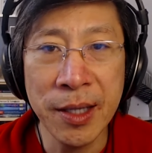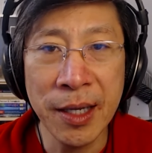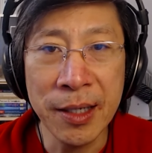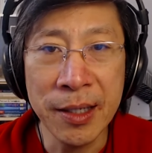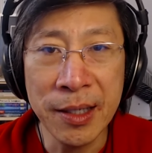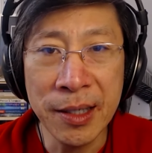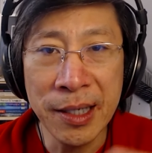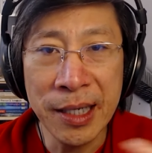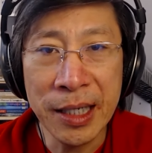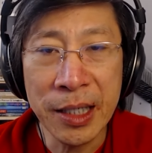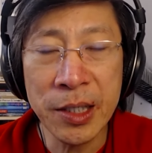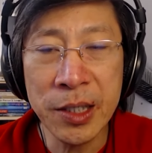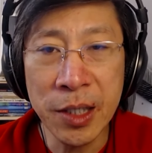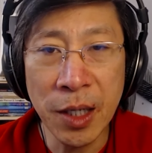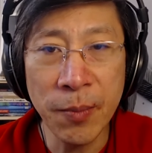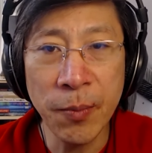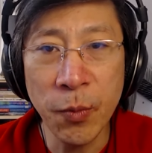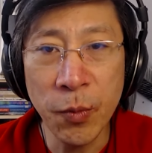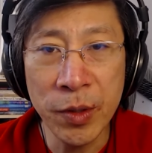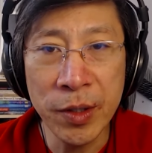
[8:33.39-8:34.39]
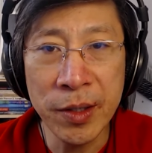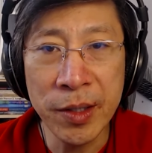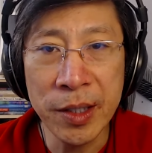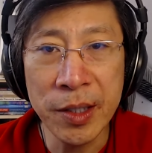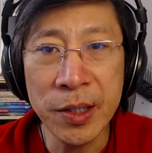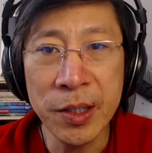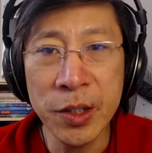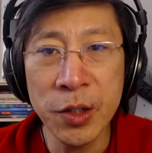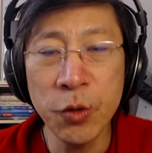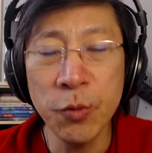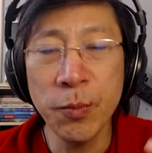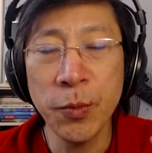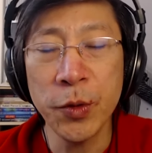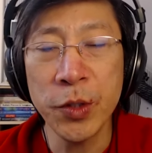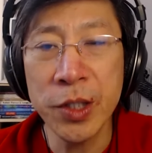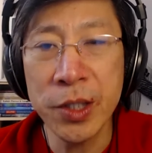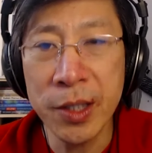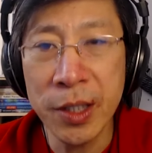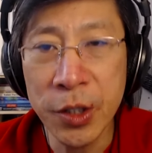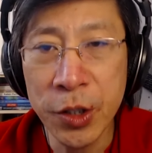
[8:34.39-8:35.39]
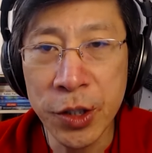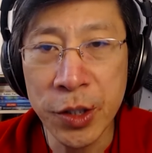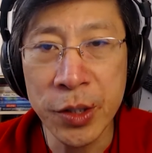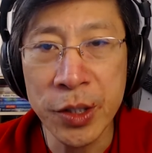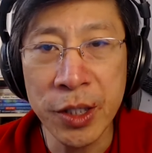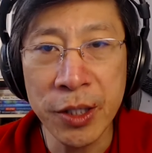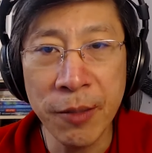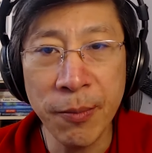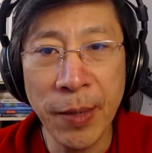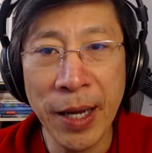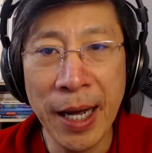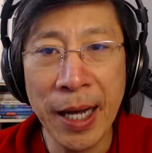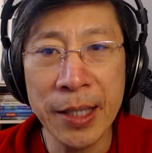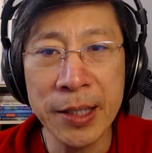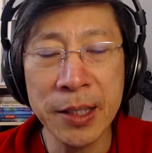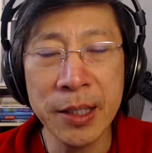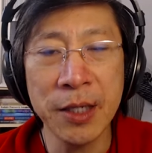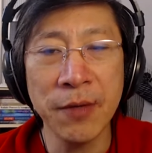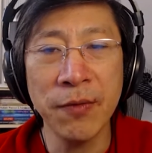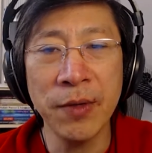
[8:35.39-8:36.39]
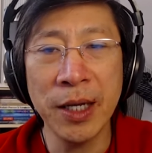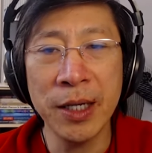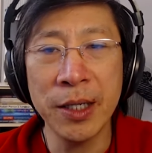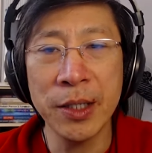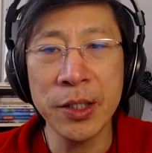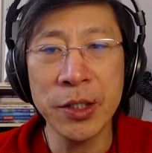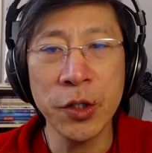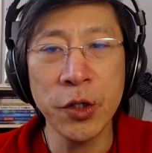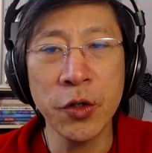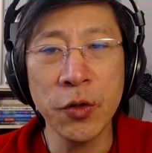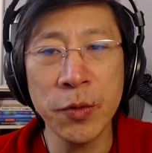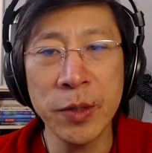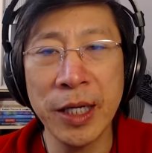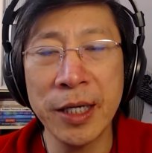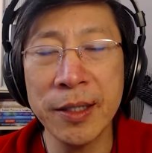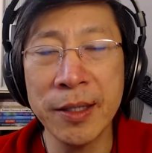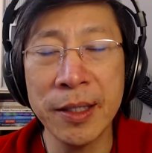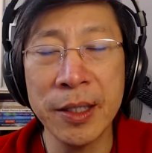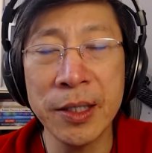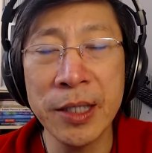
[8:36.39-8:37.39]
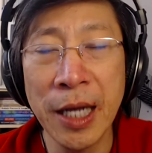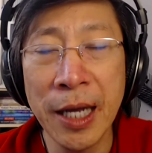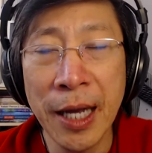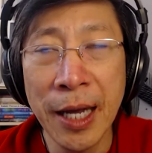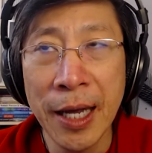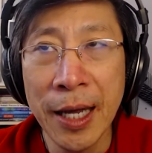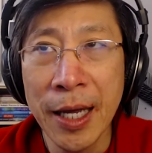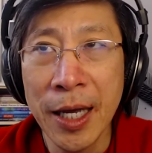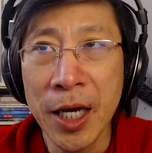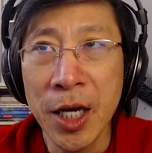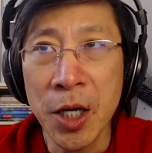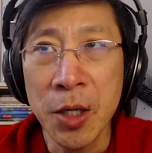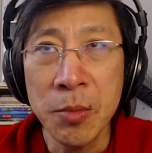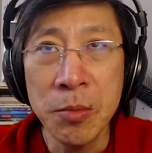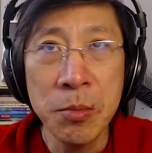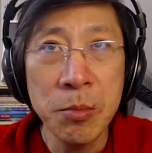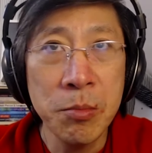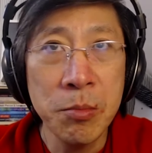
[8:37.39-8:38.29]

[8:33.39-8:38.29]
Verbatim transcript: that links up with these superstitions of the past that have led us to create these um,